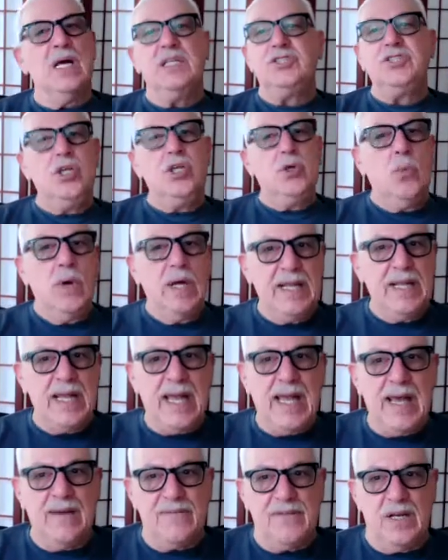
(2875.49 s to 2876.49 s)
Do you want to
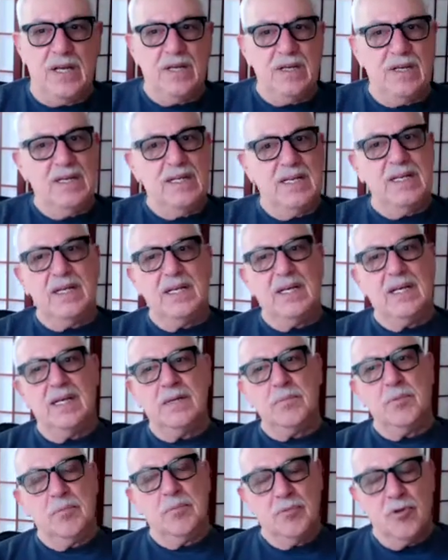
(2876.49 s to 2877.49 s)
have a
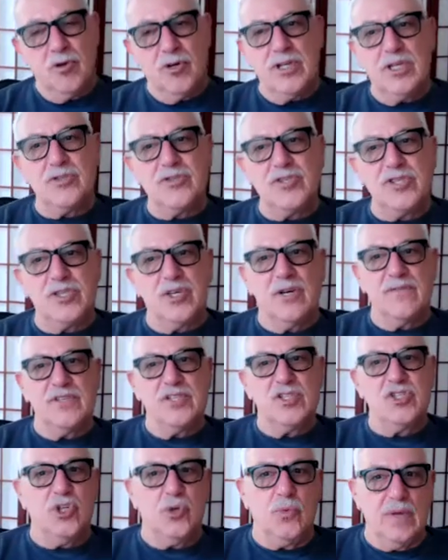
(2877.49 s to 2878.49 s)
memorial
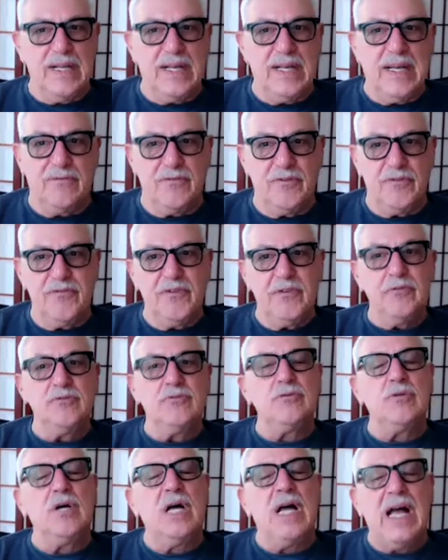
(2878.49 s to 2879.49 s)
service? Do you want to have a
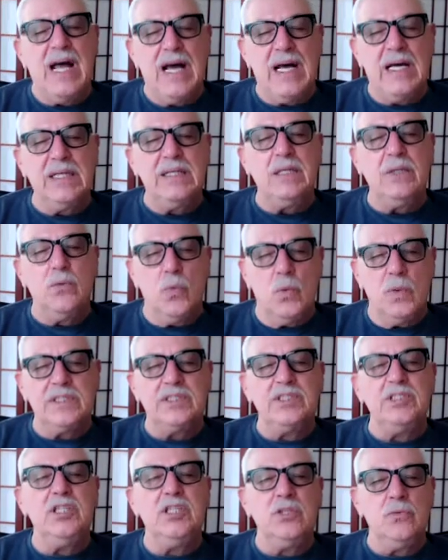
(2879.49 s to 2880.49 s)
funeral?
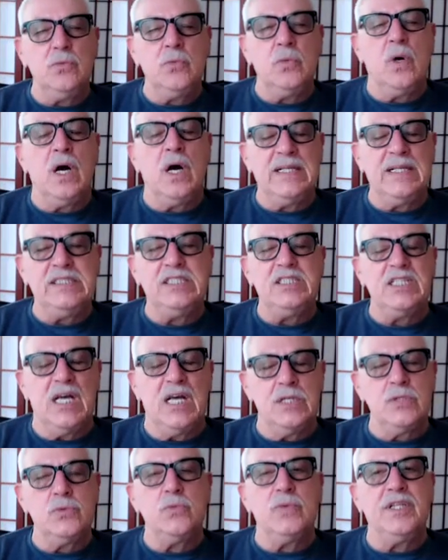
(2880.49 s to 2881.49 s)
What do you want
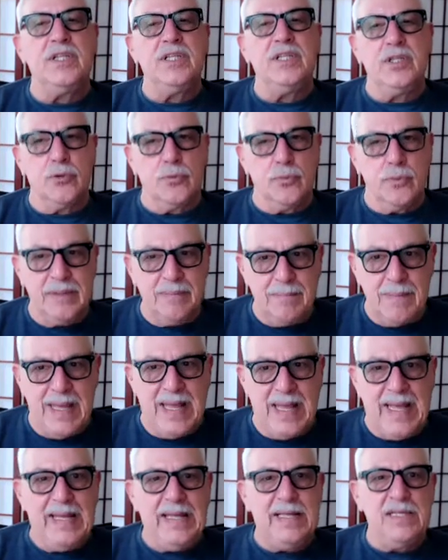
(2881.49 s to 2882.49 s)
done with your
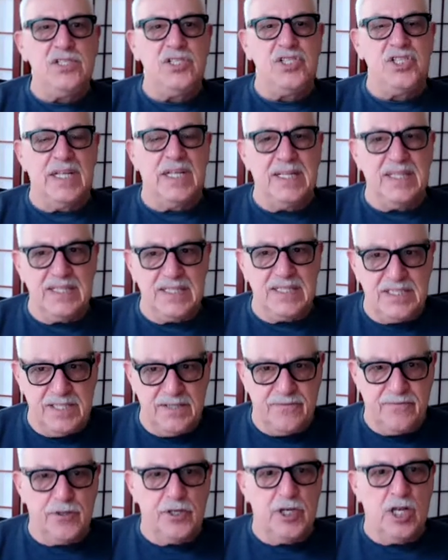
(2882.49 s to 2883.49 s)
remains, and the
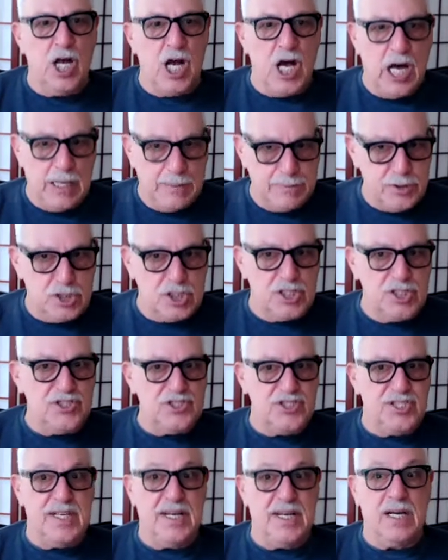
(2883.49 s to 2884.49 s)
different
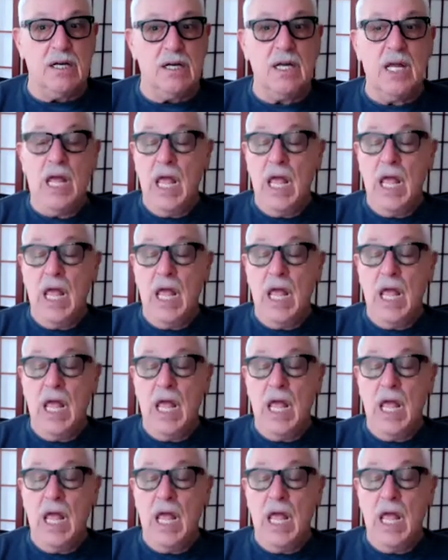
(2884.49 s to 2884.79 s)
options there?